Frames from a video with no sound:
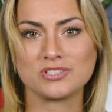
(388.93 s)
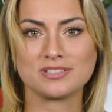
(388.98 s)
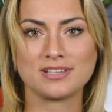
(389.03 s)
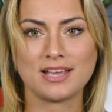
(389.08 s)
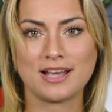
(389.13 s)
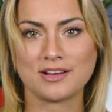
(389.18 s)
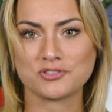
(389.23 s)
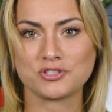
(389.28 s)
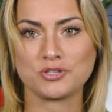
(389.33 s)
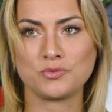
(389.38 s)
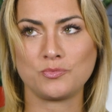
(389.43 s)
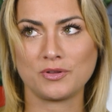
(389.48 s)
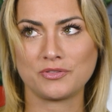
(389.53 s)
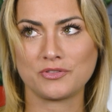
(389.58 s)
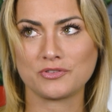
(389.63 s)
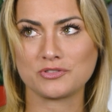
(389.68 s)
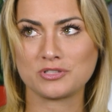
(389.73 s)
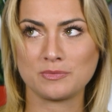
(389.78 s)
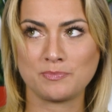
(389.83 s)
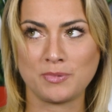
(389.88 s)
is actually what
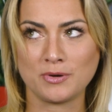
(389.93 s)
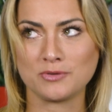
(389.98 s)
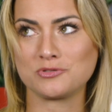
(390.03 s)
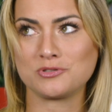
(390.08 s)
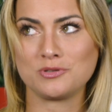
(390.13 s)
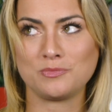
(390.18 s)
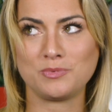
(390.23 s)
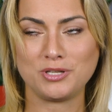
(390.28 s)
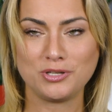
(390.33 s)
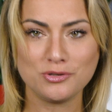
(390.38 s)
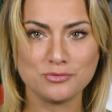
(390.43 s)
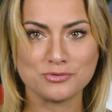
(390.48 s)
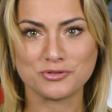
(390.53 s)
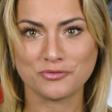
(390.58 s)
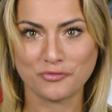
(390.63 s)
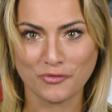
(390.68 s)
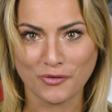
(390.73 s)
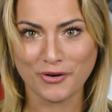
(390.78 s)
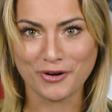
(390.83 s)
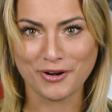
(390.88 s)
they're supposed to be used
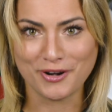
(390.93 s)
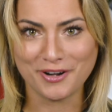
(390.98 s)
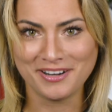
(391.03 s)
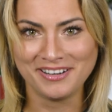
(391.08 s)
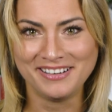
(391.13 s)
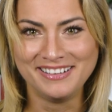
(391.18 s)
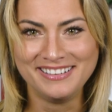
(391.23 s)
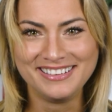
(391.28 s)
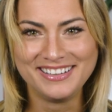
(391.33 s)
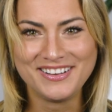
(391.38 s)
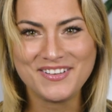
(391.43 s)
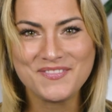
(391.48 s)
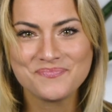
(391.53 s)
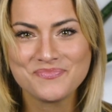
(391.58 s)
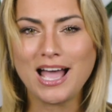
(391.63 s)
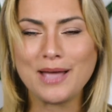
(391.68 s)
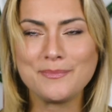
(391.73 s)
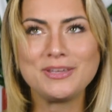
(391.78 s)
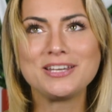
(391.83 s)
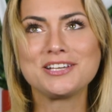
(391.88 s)
for.
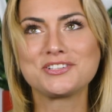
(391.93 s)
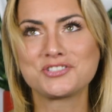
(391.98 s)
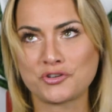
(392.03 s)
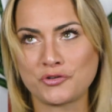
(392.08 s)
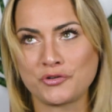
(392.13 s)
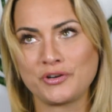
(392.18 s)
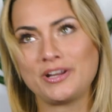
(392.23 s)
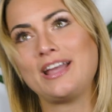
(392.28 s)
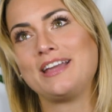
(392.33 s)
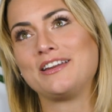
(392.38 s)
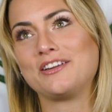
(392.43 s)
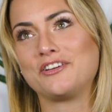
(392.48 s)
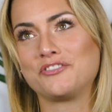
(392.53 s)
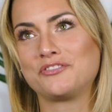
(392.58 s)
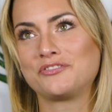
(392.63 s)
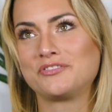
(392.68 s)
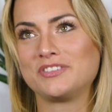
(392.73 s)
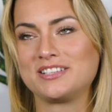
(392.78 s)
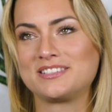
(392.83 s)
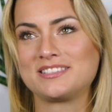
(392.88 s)
I mean, it's
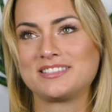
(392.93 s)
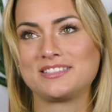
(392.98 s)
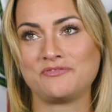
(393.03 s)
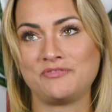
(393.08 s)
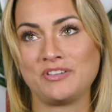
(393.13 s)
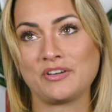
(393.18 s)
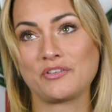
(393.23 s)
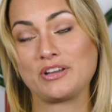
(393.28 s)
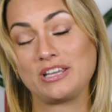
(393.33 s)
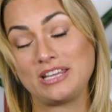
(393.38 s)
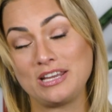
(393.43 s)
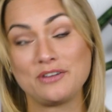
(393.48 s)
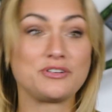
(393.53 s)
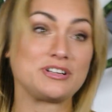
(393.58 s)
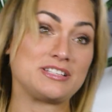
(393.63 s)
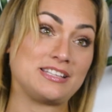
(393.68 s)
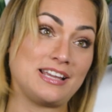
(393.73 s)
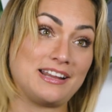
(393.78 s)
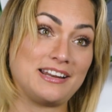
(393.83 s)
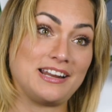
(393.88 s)
creative. It's very
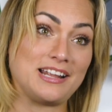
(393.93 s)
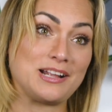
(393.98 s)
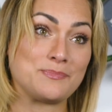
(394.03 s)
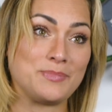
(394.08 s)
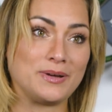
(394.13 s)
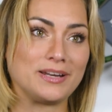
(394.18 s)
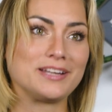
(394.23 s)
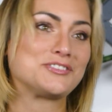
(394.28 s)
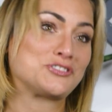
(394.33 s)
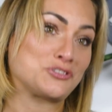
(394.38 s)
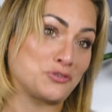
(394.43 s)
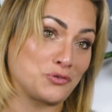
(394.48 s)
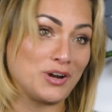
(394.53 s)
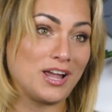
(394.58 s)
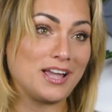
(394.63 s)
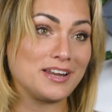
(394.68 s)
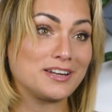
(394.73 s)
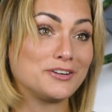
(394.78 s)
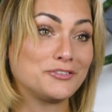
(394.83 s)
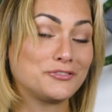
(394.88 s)
irritating, but it's
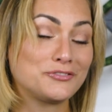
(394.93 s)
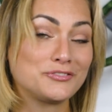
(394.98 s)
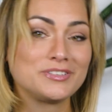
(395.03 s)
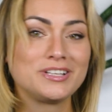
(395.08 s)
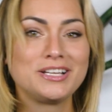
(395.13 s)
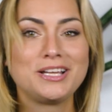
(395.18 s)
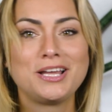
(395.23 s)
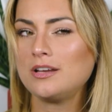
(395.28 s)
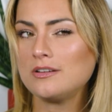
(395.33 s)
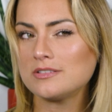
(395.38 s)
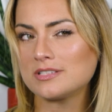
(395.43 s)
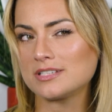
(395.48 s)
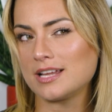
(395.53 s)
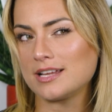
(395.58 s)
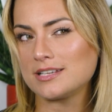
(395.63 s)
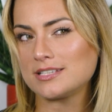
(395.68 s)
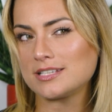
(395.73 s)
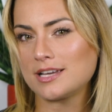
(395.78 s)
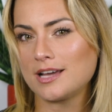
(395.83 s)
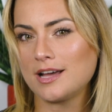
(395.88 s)
creative. Here's an
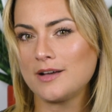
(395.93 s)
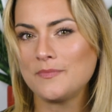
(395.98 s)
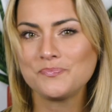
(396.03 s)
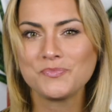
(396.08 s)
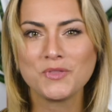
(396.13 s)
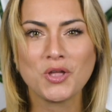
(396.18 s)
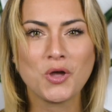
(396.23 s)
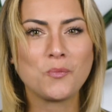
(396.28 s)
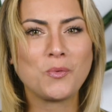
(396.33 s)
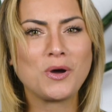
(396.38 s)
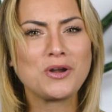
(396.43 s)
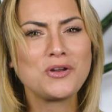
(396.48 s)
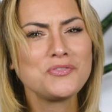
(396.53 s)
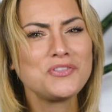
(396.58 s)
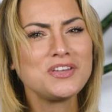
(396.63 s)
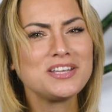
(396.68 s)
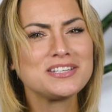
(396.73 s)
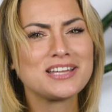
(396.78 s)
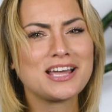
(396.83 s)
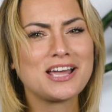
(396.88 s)
idea. Why don't
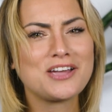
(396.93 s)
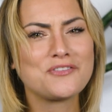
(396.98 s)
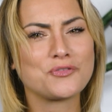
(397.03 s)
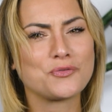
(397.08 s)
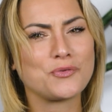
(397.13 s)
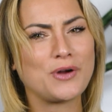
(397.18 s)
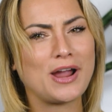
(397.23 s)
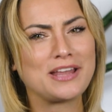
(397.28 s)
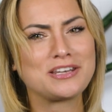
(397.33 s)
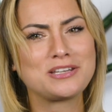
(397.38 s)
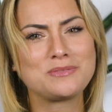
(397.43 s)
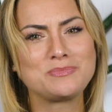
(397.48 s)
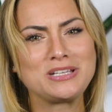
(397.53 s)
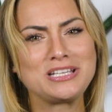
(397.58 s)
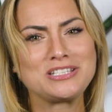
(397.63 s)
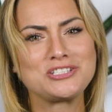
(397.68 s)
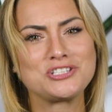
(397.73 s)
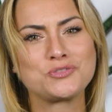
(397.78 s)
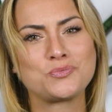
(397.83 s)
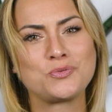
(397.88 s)
they dive randomly
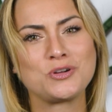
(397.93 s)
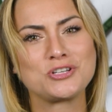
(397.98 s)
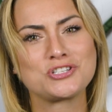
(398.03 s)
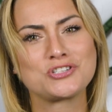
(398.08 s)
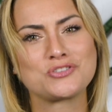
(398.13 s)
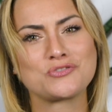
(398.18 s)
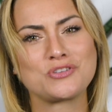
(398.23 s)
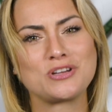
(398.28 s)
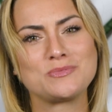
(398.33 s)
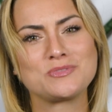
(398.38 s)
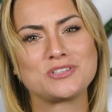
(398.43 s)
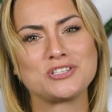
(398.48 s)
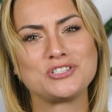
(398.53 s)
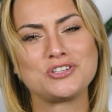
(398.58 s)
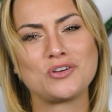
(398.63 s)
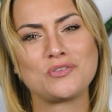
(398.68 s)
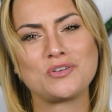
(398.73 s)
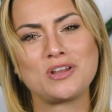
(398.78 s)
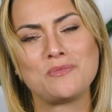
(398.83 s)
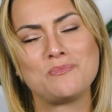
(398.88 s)
into Twitch streams and
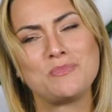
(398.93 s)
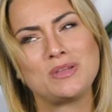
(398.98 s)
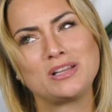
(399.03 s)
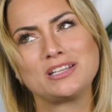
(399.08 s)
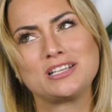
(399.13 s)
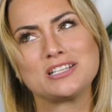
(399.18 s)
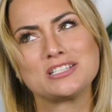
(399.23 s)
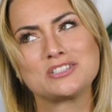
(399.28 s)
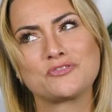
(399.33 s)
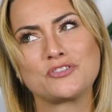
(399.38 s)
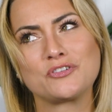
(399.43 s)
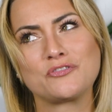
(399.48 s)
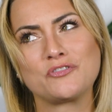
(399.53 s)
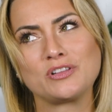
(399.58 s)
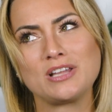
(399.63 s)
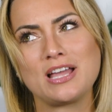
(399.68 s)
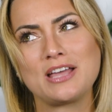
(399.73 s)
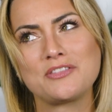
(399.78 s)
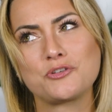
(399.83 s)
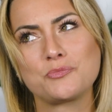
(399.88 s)
donate millions for
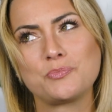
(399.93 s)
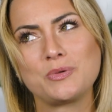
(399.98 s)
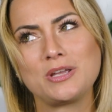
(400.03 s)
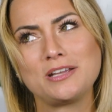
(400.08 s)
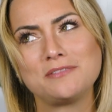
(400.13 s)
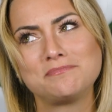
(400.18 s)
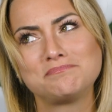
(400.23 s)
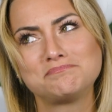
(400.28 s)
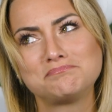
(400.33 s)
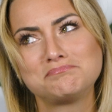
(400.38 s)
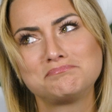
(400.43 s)
philanthropy?